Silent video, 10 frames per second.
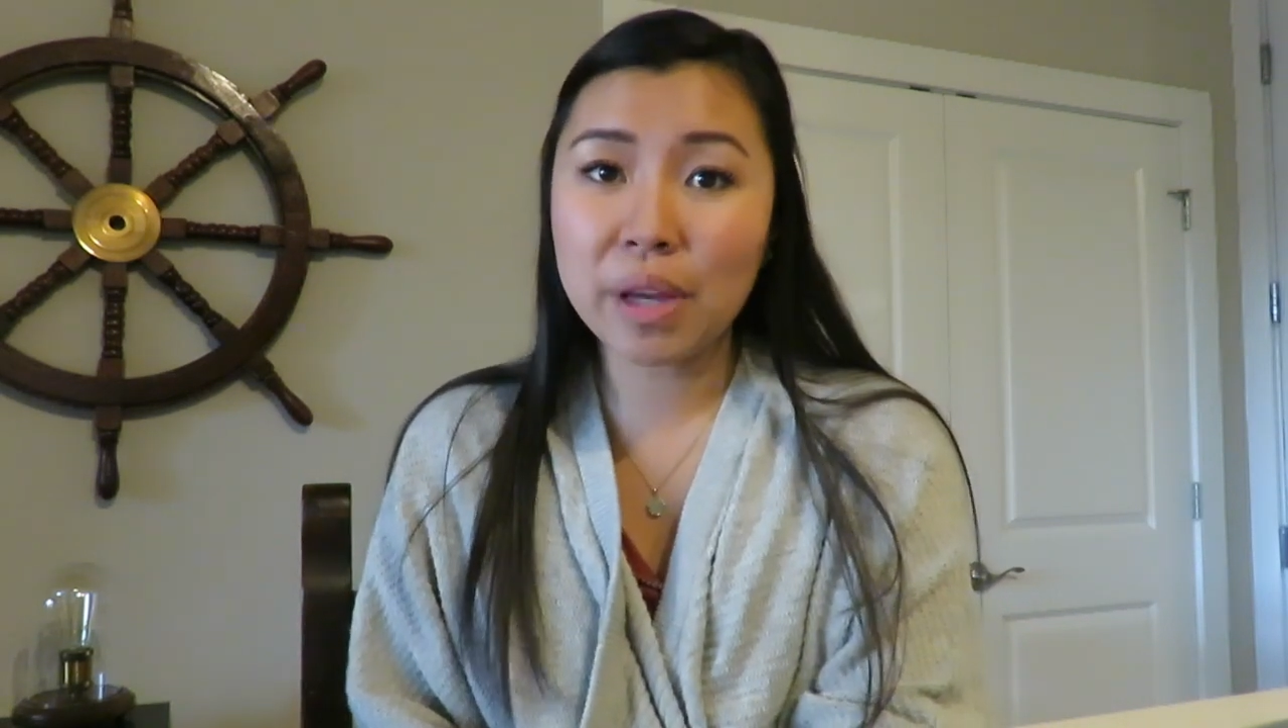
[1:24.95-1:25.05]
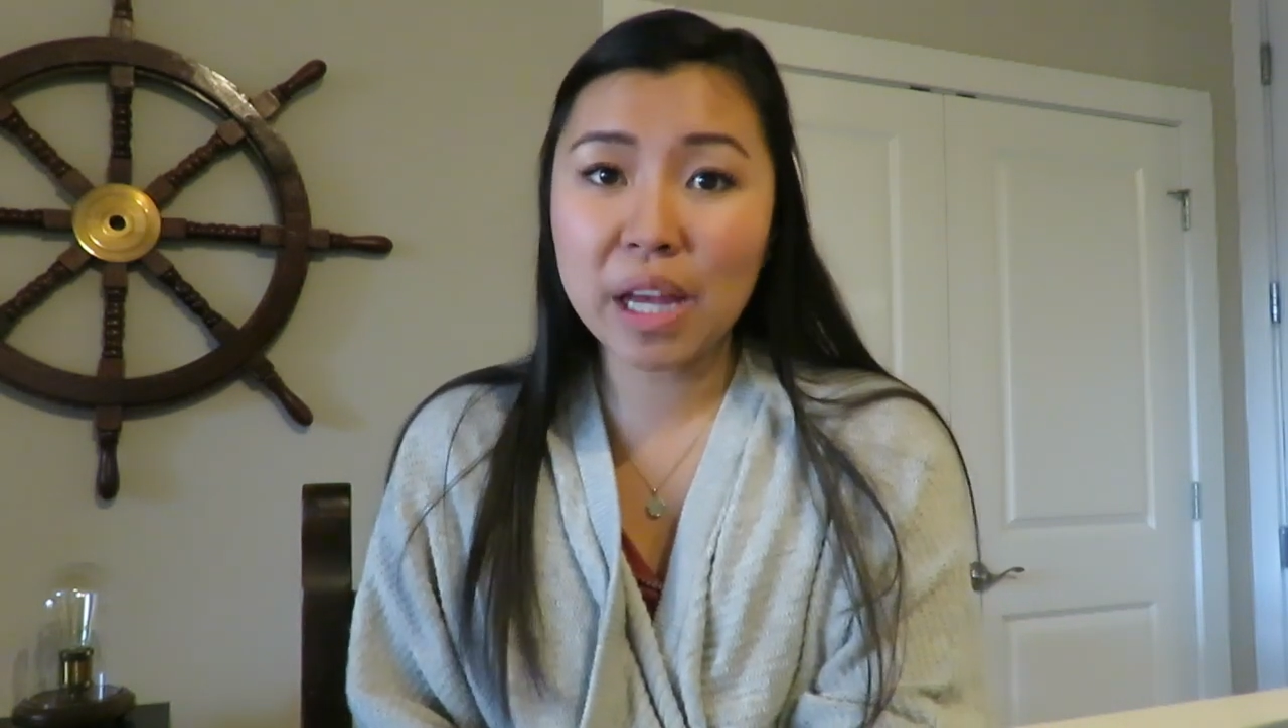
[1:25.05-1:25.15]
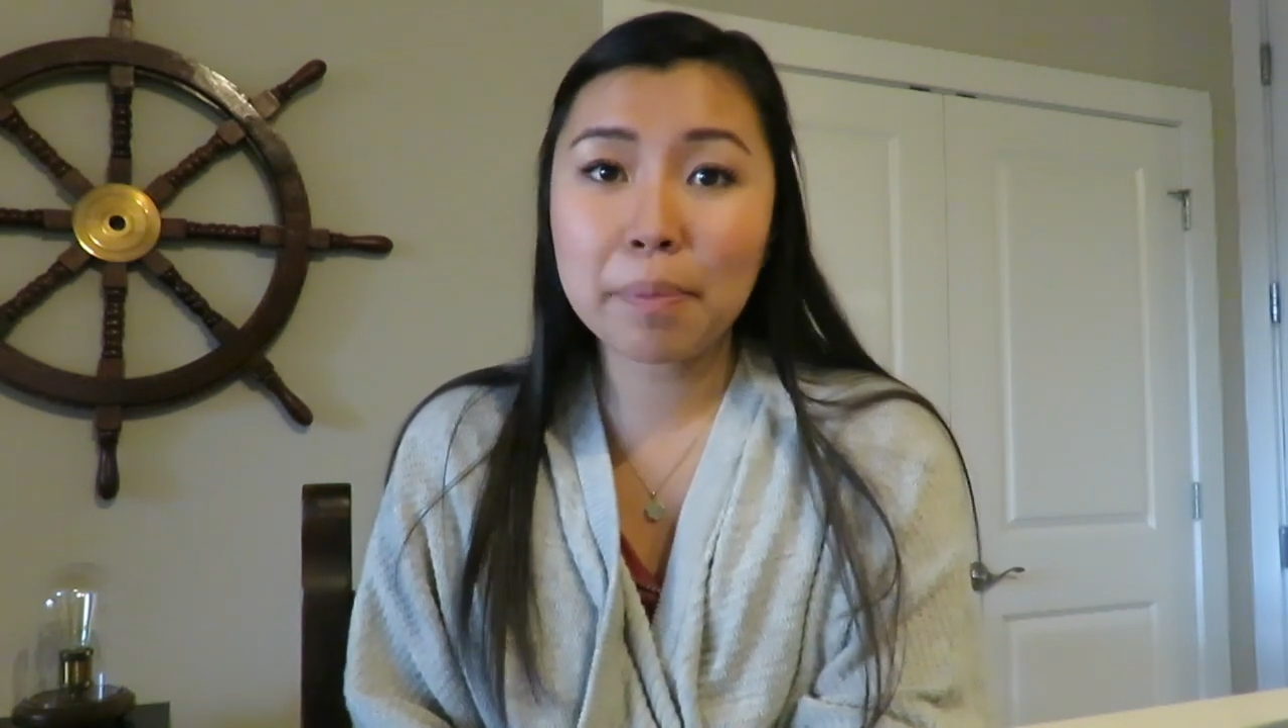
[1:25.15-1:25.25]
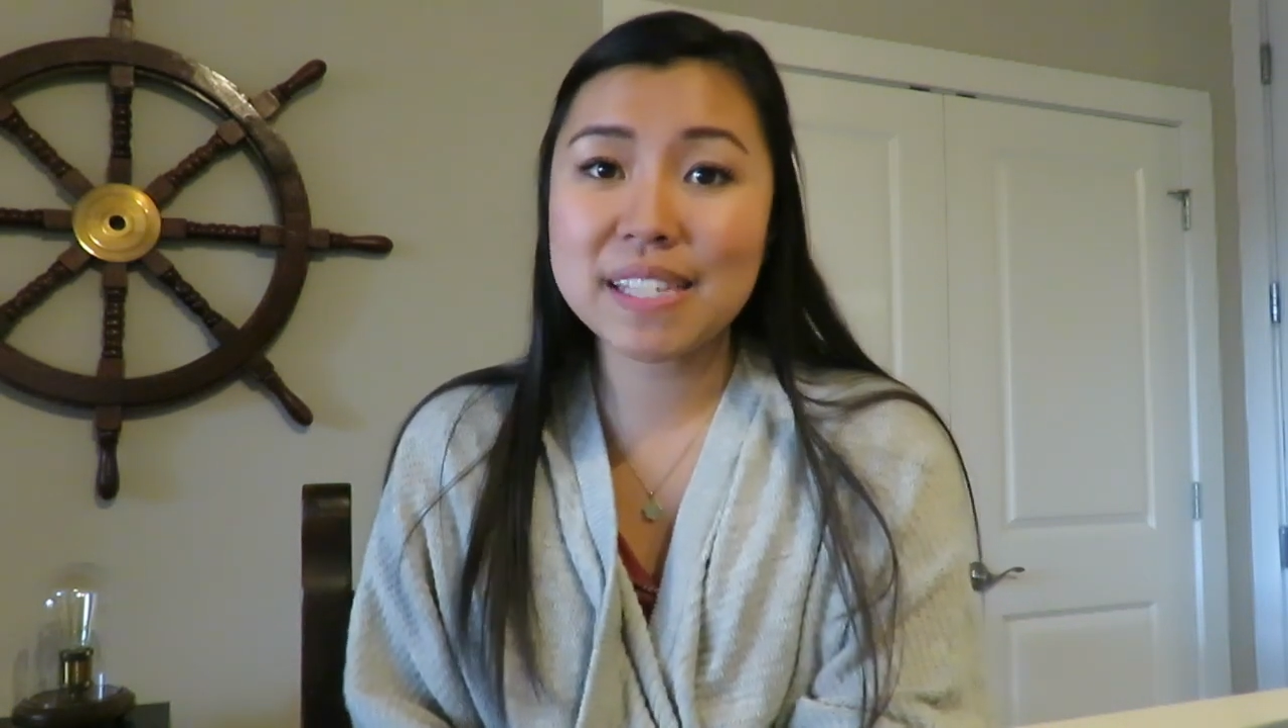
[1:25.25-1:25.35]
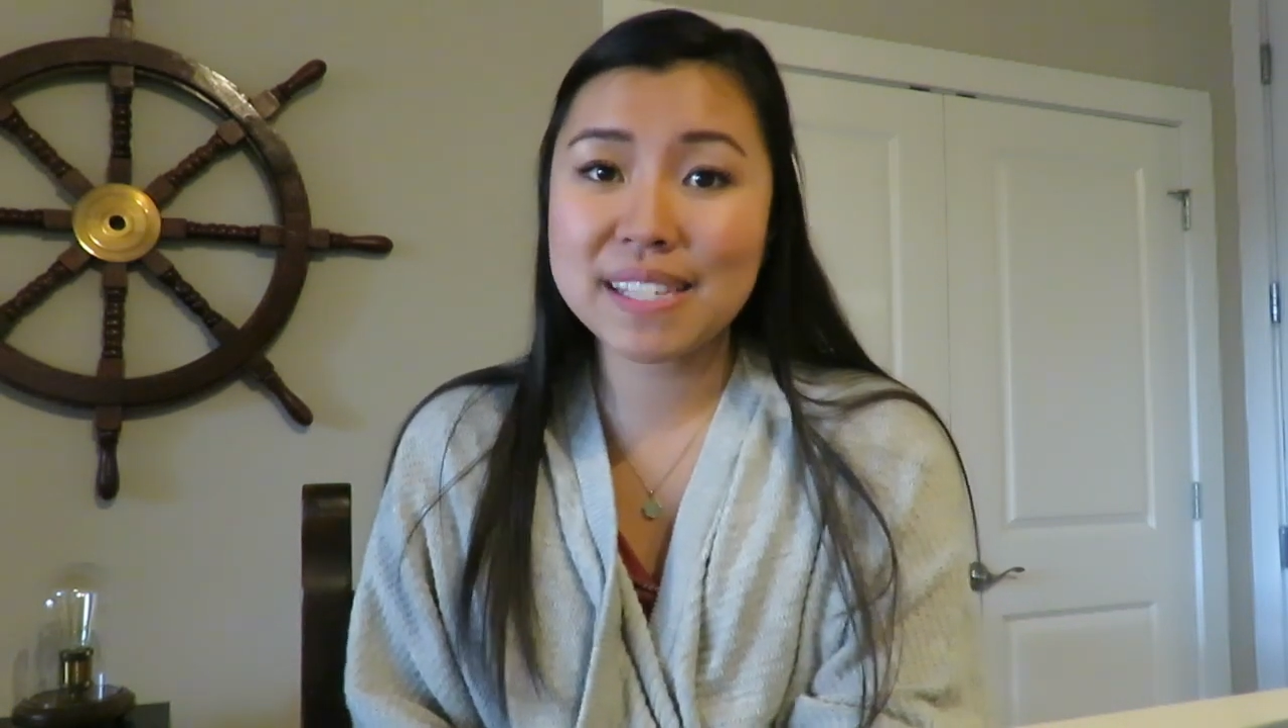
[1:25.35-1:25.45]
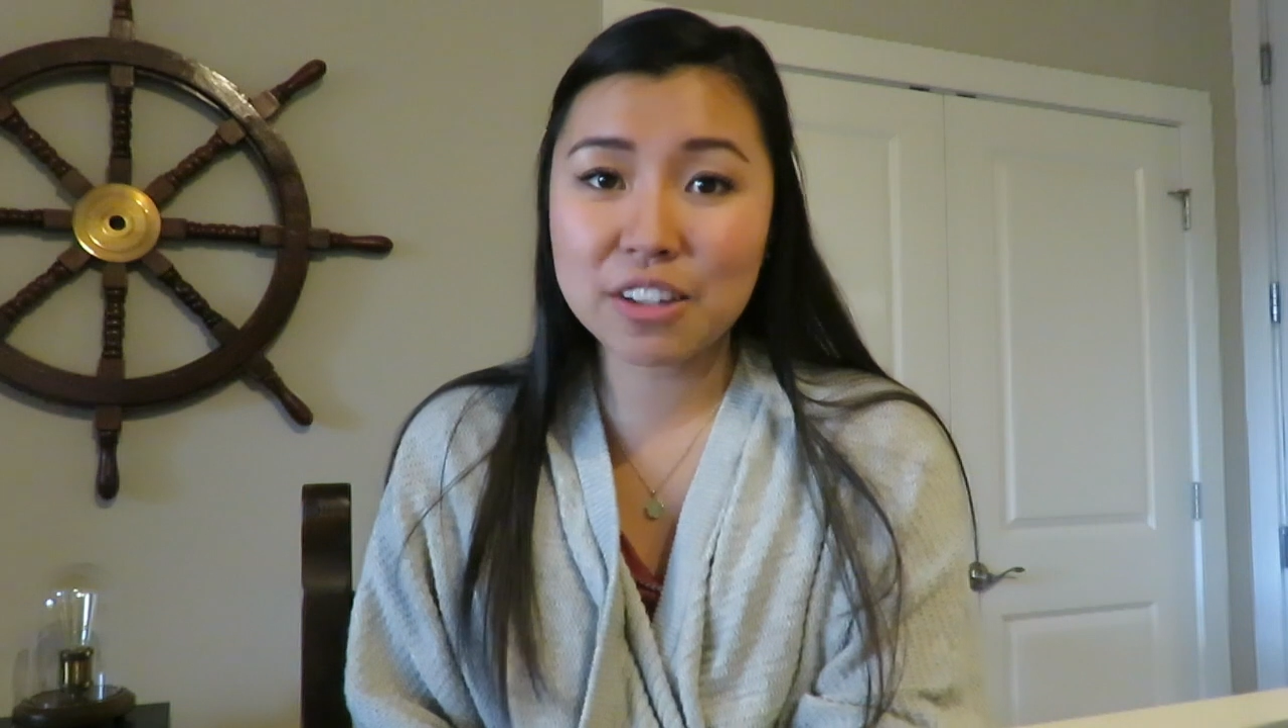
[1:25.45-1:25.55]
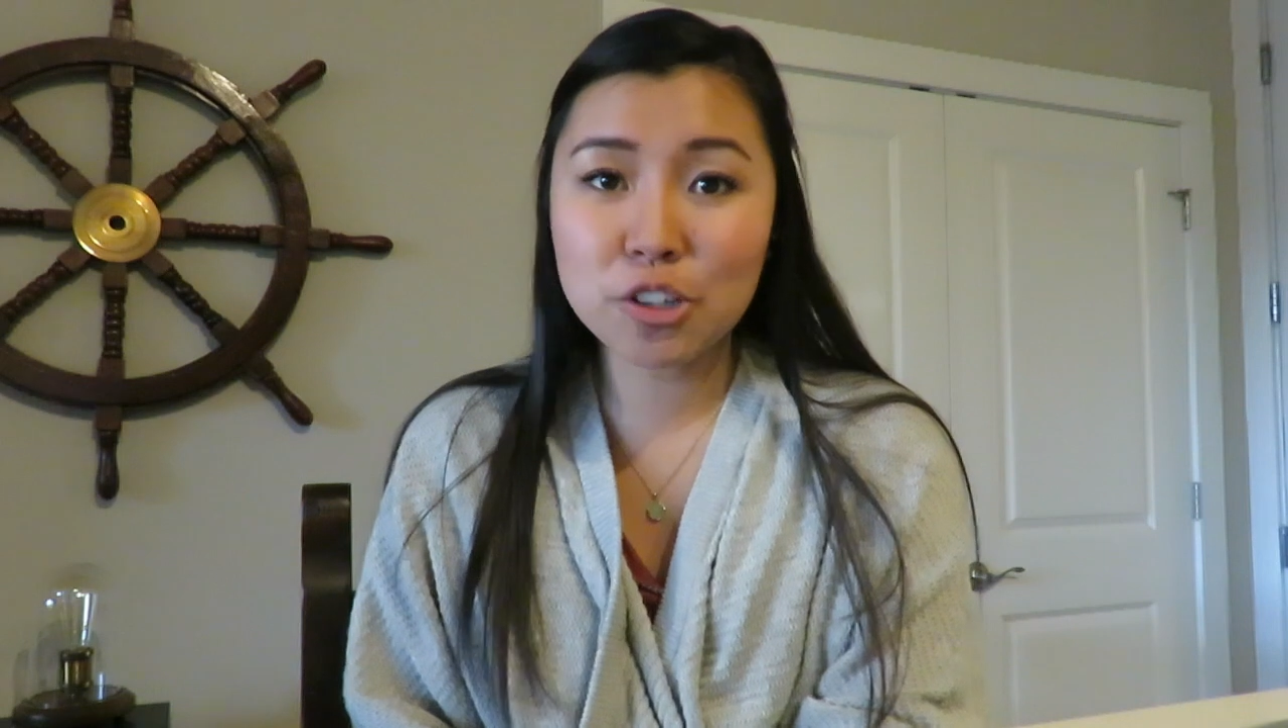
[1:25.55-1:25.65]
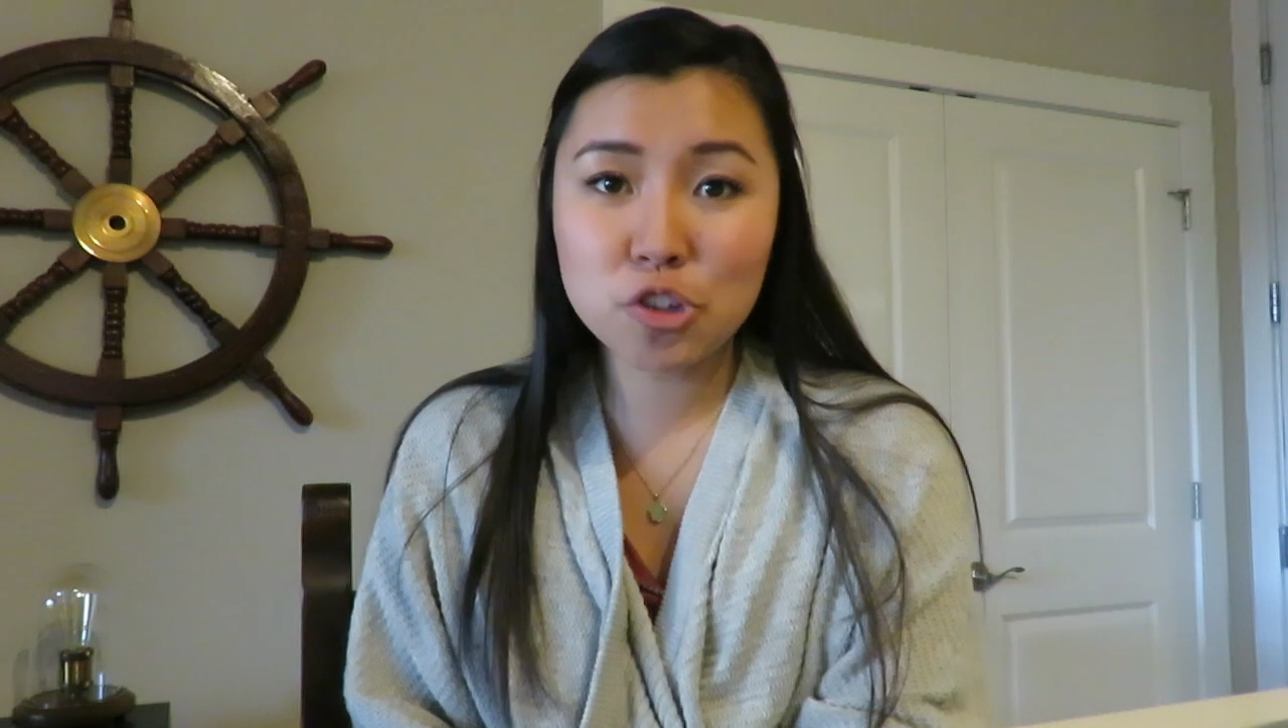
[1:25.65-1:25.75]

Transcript: week but still